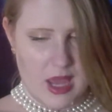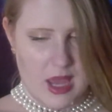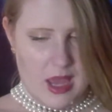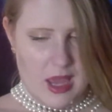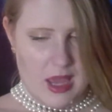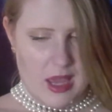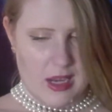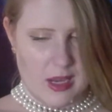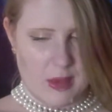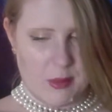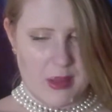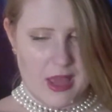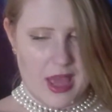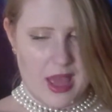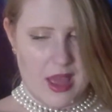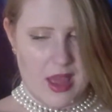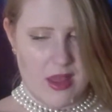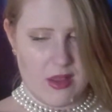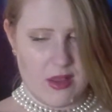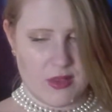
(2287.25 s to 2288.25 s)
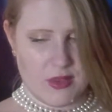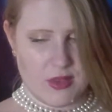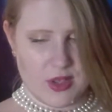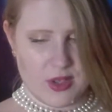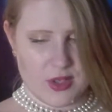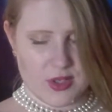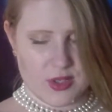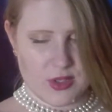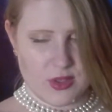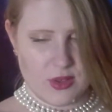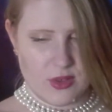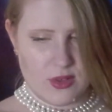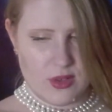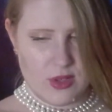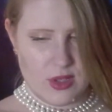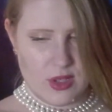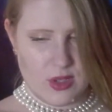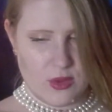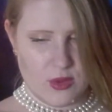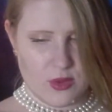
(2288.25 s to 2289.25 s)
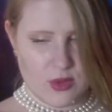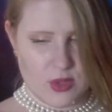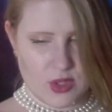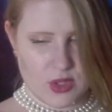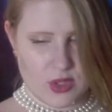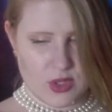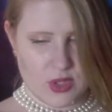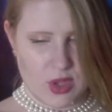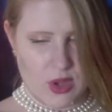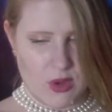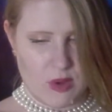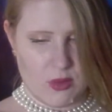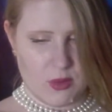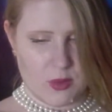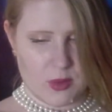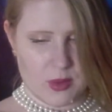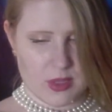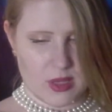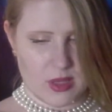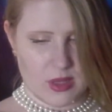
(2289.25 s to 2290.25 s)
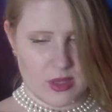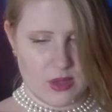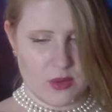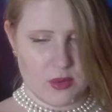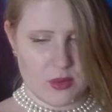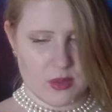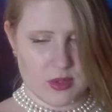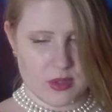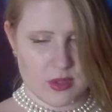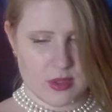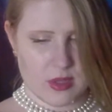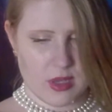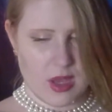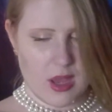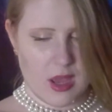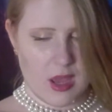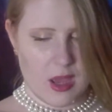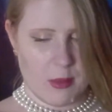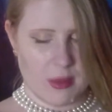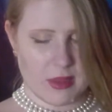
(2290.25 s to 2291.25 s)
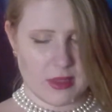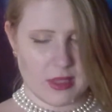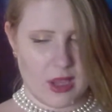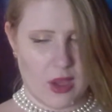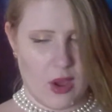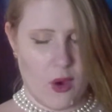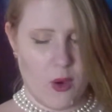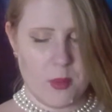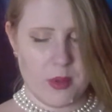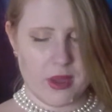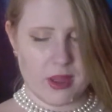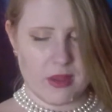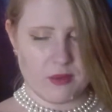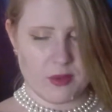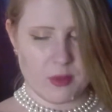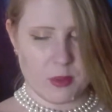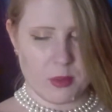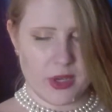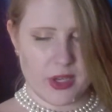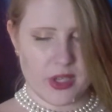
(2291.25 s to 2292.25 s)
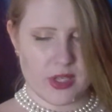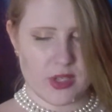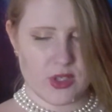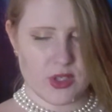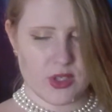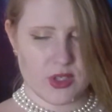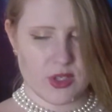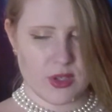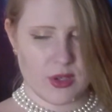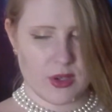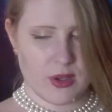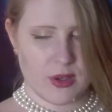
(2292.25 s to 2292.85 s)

and he beheld that a certain huge stone was loose upon the coping of the bridge.